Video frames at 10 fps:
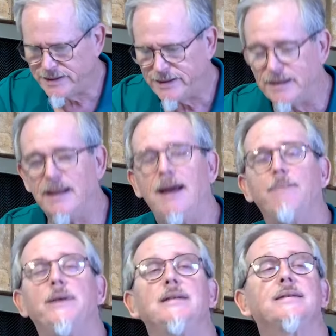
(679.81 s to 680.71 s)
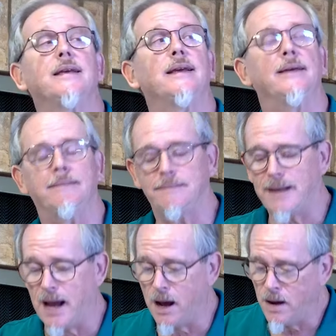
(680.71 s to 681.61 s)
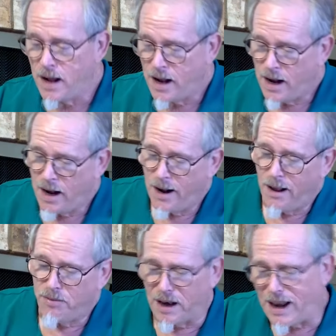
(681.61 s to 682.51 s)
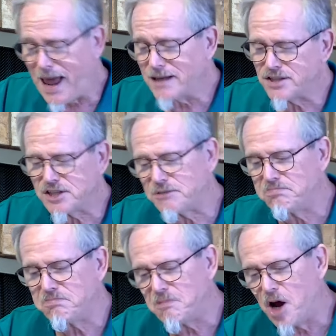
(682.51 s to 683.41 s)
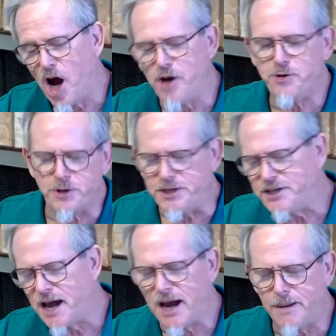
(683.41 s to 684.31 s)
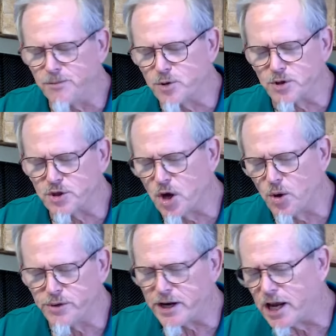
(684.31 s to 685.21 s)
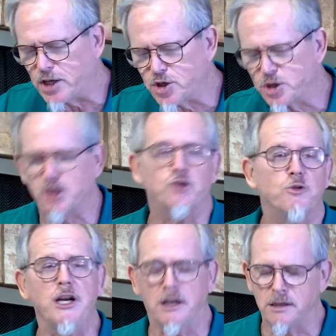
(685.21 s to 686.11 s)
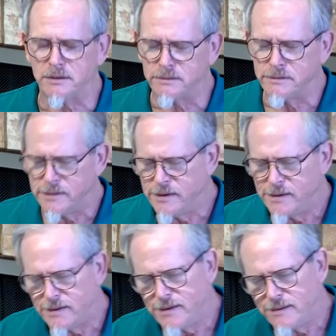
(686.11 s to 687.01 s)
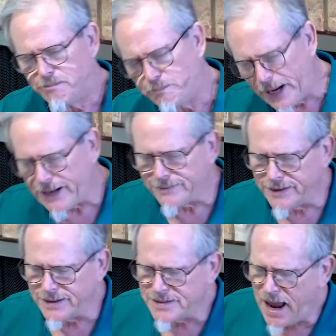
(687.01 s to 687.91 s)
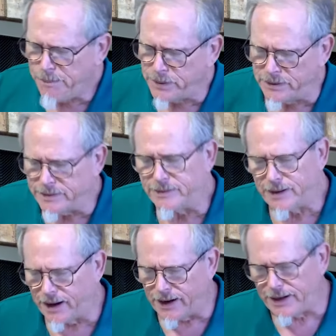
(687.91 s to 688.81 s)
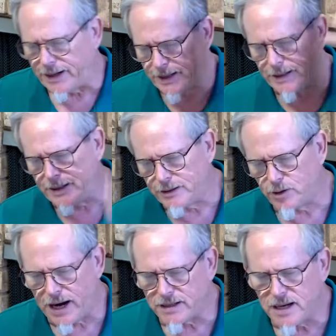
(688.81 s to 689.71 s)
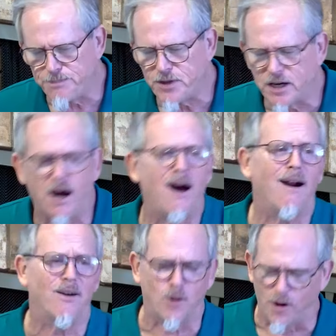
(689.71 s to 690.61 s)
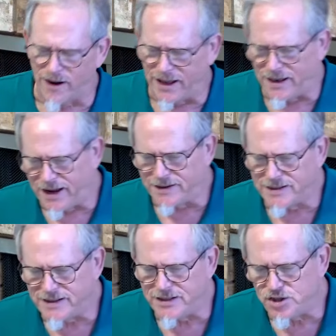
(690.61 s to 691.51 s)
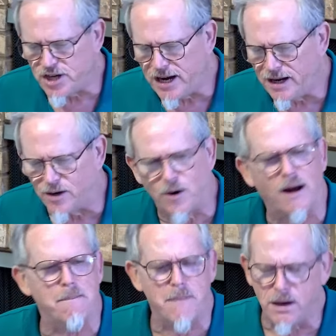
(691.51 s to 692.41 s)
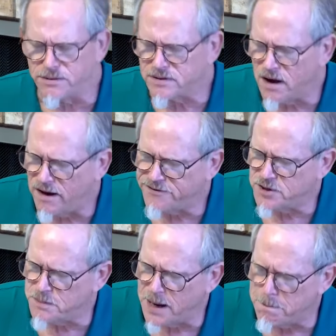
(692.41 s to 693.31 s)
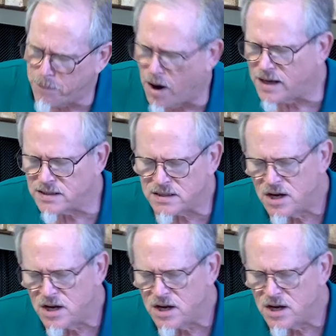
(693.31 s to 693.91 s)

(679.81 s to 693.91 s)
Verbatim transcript: Let me see. Now, the last hundred times or so that I took a drink, bad things happened. I cracked up the car, or I landed in jail, or I mouthed off to my boss,